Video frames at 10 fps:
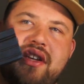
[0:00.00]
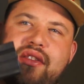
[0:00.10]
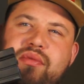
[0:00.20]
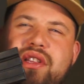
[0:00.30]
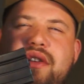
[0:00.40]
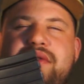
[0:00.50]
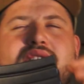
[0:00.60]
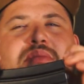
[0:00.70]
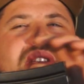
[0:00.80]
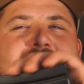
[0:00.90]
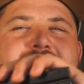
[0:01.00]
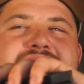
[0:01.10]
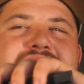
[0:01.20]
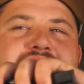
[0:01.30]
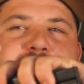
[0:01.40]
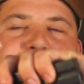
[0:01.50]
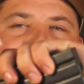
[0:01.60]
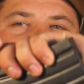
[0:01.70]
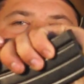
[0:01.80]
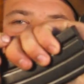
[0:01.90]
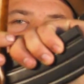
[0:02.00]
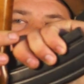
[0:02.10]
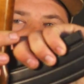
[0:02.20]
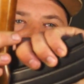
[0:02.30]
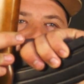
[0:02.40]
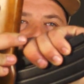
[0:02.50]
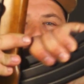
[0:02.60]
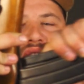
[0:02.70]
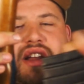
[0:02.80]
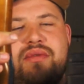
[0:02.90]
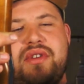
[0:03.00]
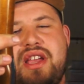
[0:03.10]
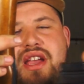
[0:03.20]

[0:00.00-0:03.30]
and the reloads could be a little bit tricky. I don't really